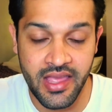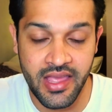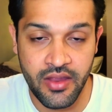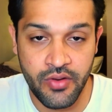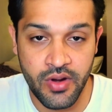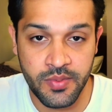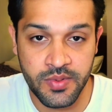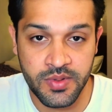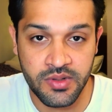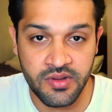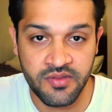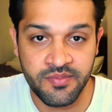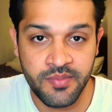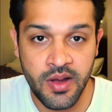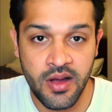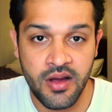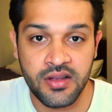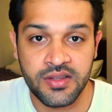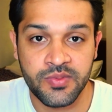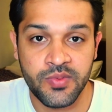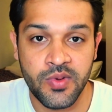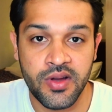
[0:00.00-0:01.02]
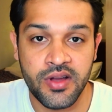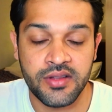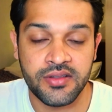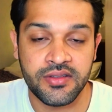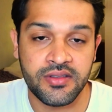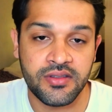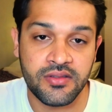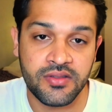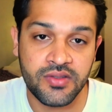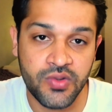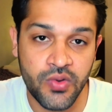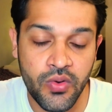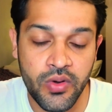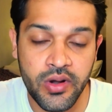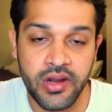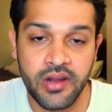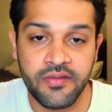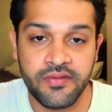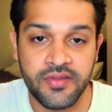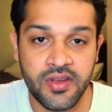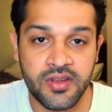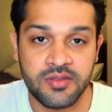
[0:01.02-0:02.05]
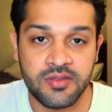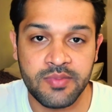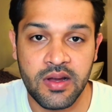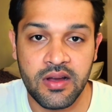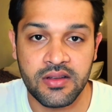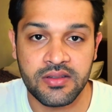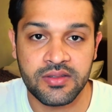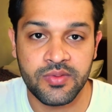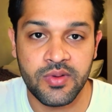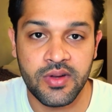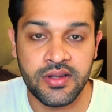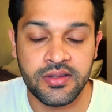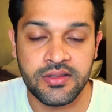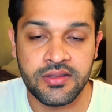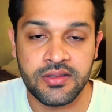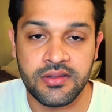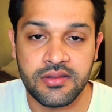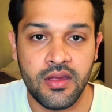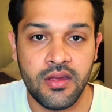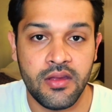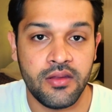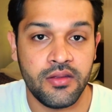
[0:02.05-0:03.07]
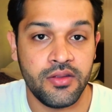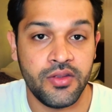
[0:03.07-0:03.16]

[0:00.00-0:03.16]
encryption of passwords, storing of those passwords,